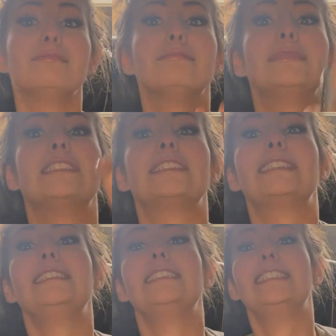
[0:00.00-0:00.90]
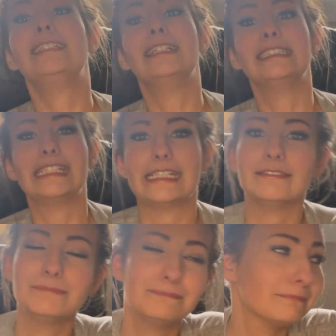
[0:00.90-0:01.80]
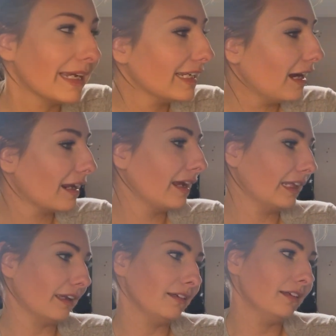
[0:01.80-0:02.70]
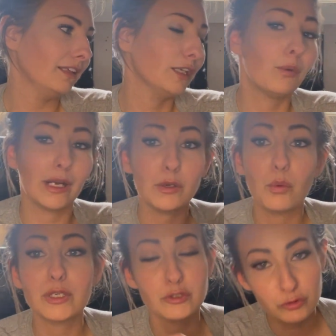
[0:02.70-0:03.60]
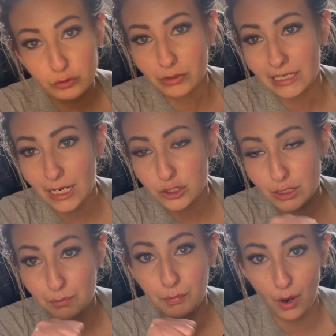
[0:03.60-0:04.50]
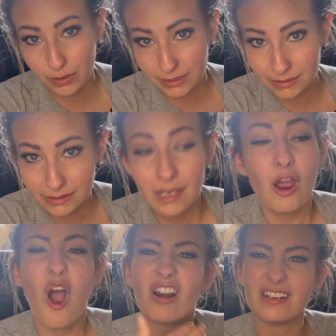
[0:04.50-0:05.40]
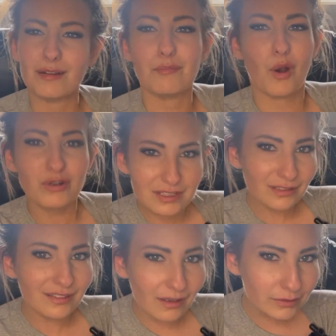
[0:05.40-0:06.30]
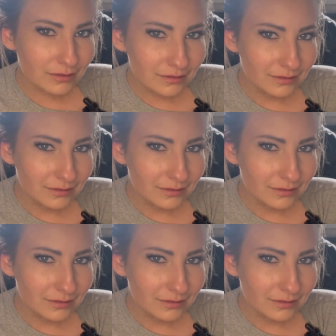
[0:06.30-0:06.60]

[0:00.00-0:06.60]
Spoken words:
My God, honey. My God, honey. You want to know what true connection and bond is on an emotional level?